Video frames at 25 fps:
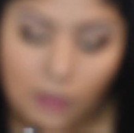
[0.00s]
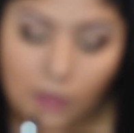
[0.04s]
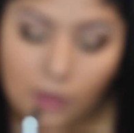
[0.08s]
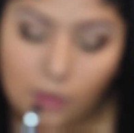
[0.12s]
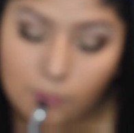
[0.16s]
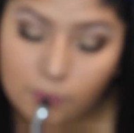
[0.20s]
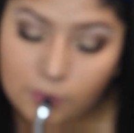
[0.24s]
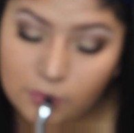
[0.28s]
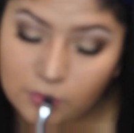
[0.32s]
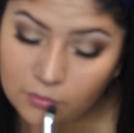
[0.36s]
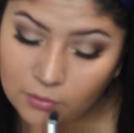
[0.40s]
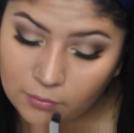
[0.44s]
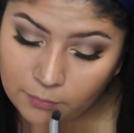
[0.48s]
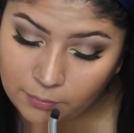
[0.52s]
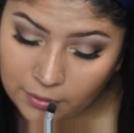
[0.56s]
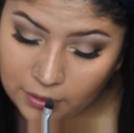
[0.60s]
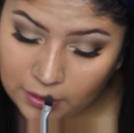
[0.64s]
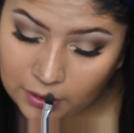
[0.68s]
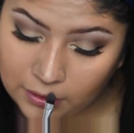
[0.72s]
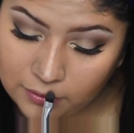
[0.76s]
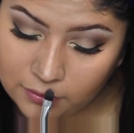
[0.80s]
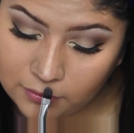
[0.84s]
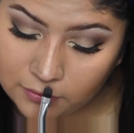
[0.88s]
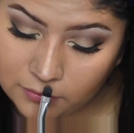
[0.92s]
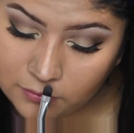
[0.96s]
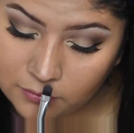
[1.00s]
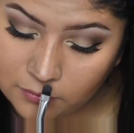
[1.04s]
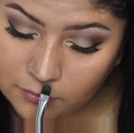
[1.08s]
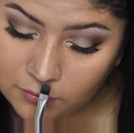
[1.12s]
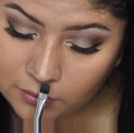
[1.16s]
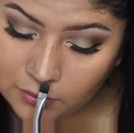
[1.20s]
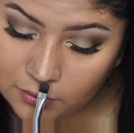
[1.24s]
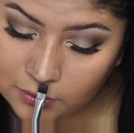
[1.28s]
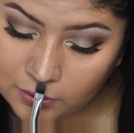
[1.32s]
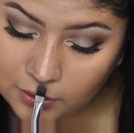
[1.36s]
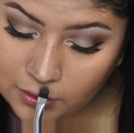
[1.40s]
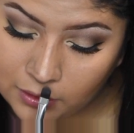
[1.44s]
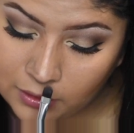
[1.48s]
And when you apply this, you
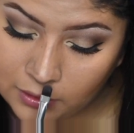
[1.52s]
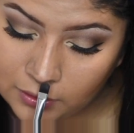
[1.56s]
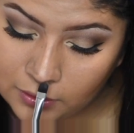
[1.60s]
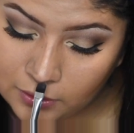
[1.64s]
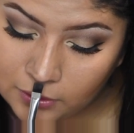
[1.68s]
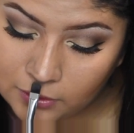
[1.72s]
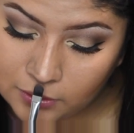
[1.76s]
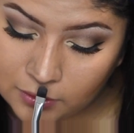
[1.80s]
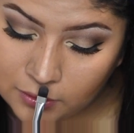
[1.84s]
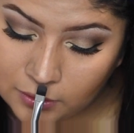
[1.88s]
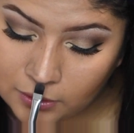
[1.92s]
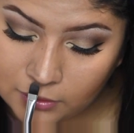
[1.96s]
want to kind of,